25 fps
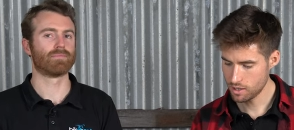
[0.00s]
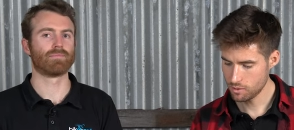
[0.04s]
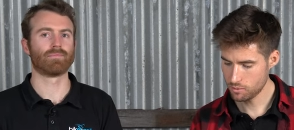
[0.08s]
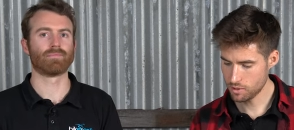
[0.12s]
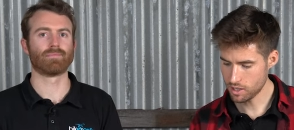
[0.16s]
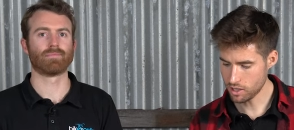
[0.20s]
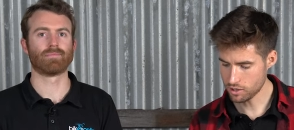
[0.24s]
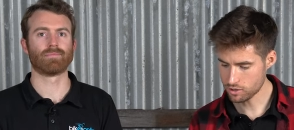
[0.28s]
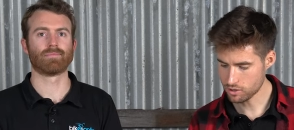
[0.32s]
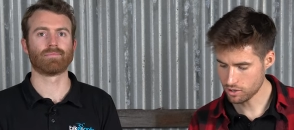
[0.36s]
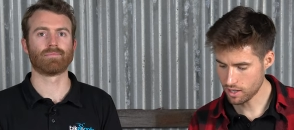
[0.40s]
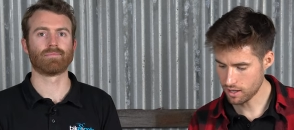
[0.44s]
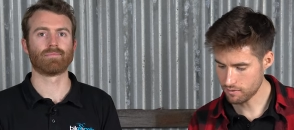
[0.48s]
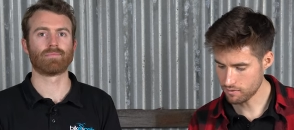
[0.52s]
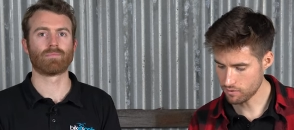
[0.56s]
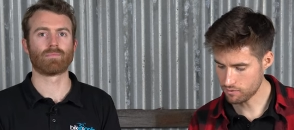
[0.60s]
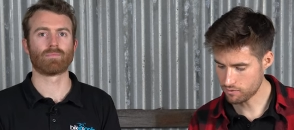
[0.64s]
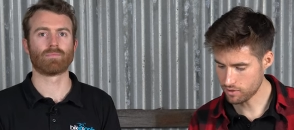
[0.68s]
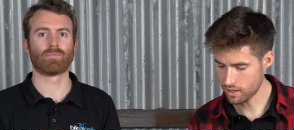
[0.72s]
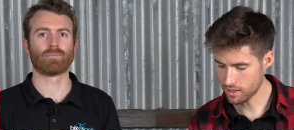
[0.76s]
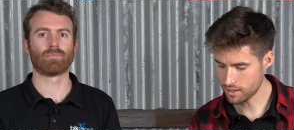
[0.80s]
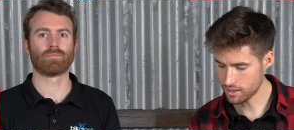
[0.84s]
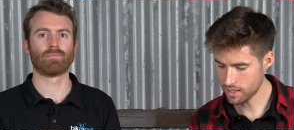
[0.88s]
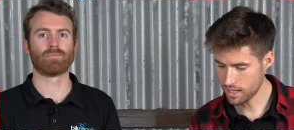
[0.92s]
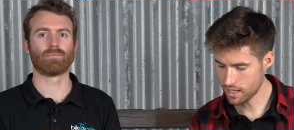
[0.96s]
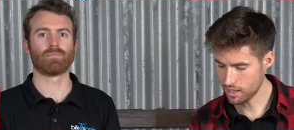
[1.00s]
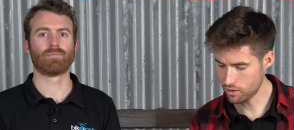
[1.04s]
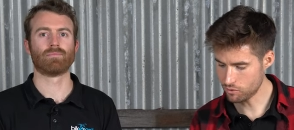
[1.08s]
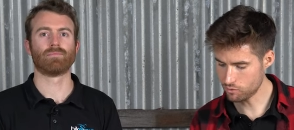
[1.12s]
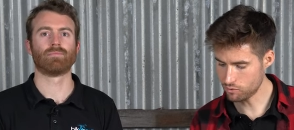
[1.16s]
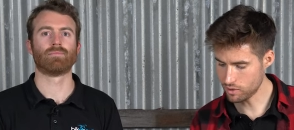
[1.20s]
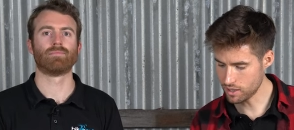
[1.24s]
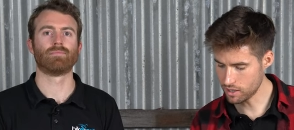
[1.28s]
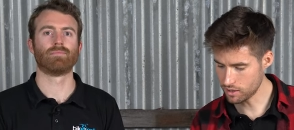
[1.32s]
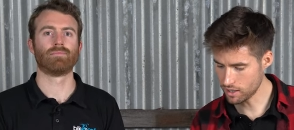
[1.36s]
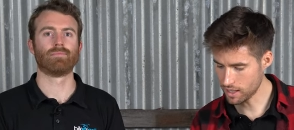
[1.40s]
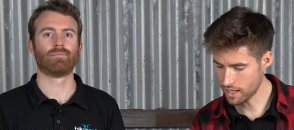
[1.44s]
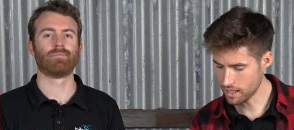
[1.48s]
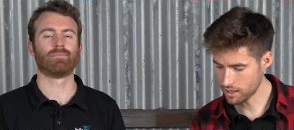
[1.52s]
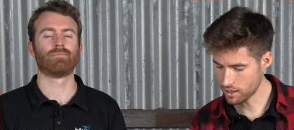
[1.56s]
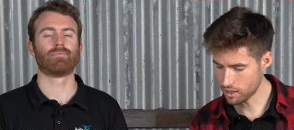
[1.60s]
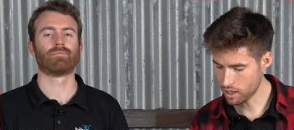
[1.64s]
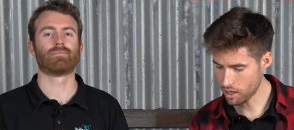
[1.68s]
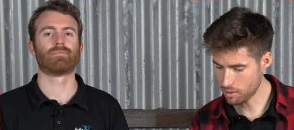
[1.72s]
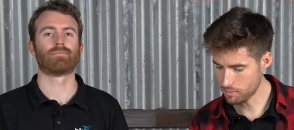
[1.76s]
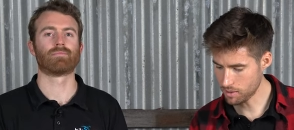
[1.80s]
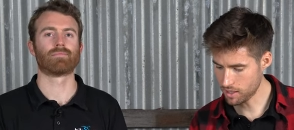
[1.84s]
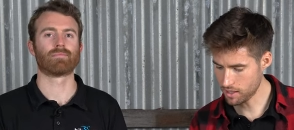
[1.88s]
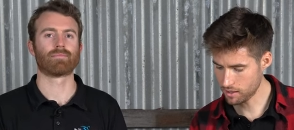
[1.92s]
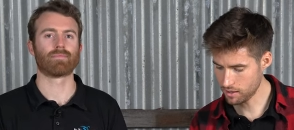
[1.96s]
Speaker 1: We also have a front light and rear light
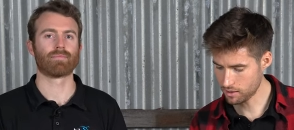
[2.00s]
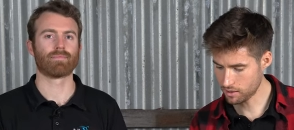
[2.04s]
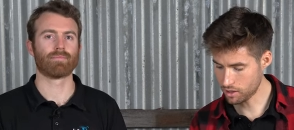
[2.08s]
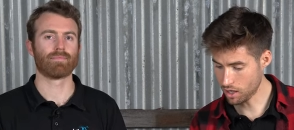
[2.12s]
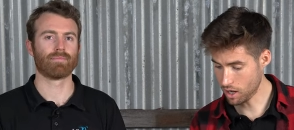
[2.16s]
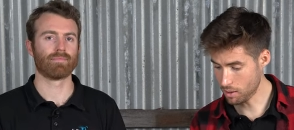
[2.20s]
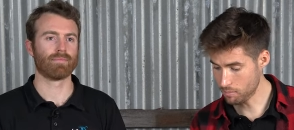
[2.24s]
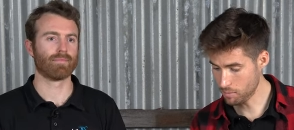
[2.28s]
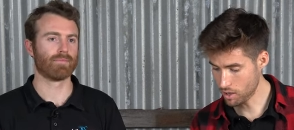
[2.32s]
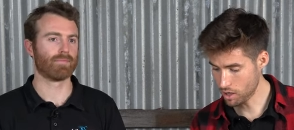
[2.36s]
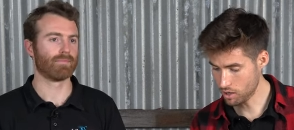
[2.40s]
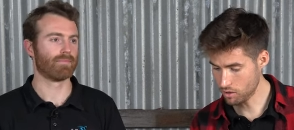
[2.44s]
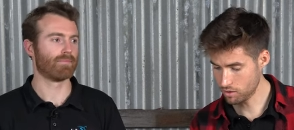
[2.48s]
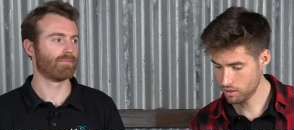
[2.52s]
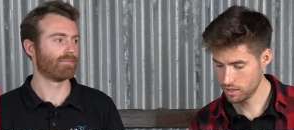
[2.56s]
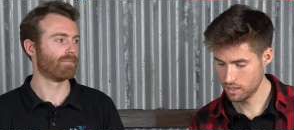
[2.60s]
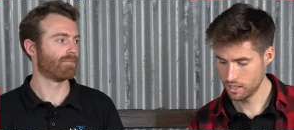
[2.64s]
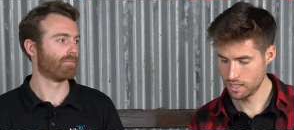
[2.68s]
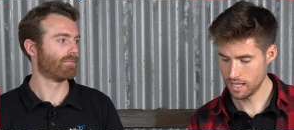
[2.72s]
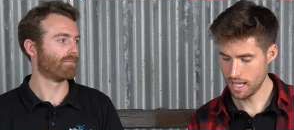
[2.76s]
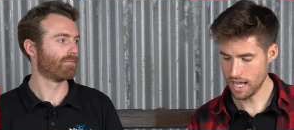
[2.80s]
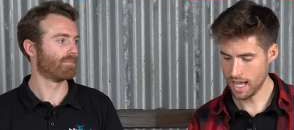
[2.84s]
combo.